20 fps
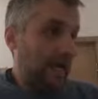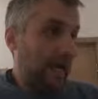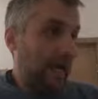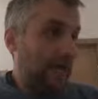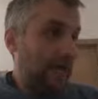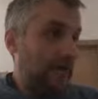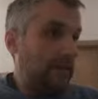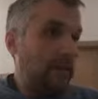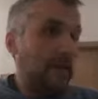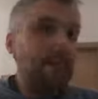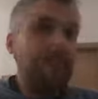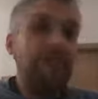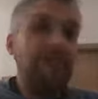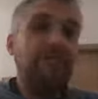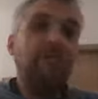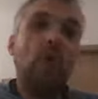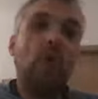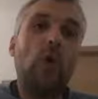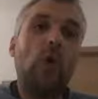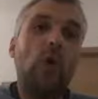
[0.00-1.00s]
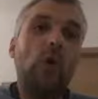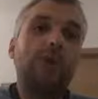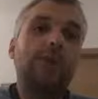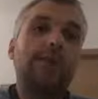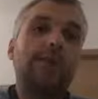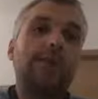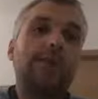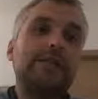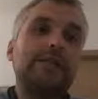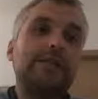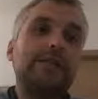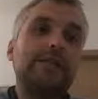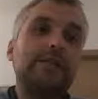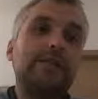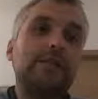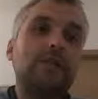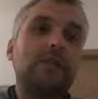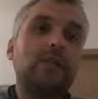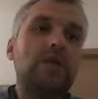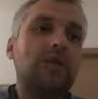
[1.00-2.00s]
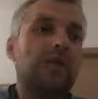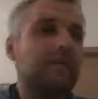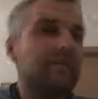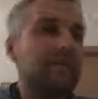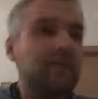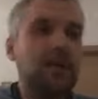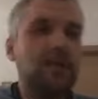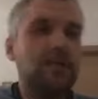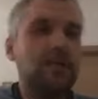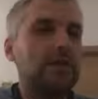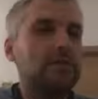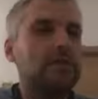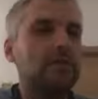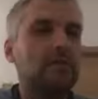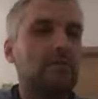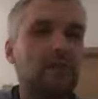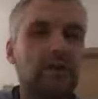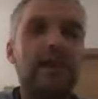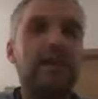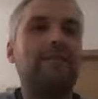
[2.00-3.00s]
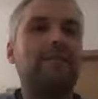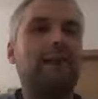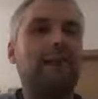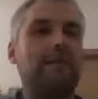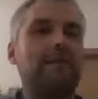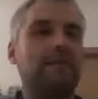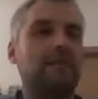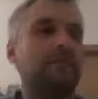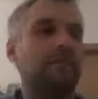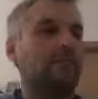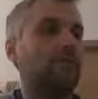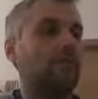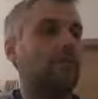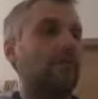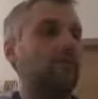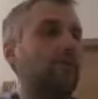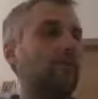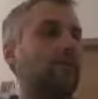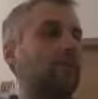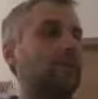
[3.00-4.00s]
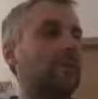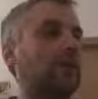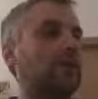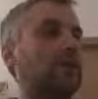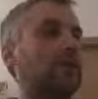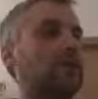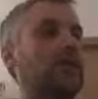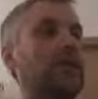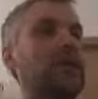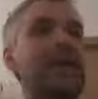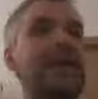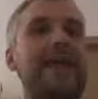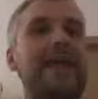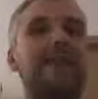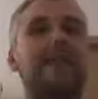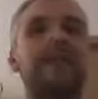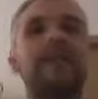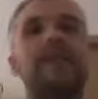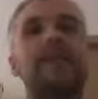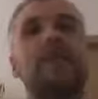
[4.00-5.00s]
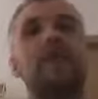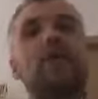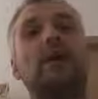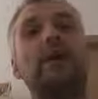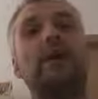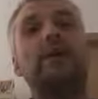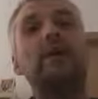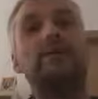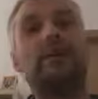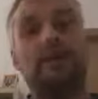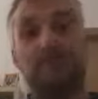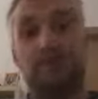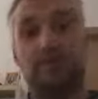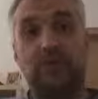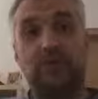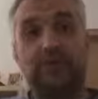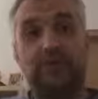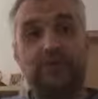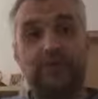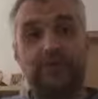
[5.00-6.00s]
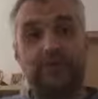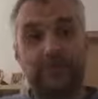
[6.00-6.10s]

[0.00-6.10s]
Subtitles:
And number four, which I think is pretty vital for every leader, they lead by example.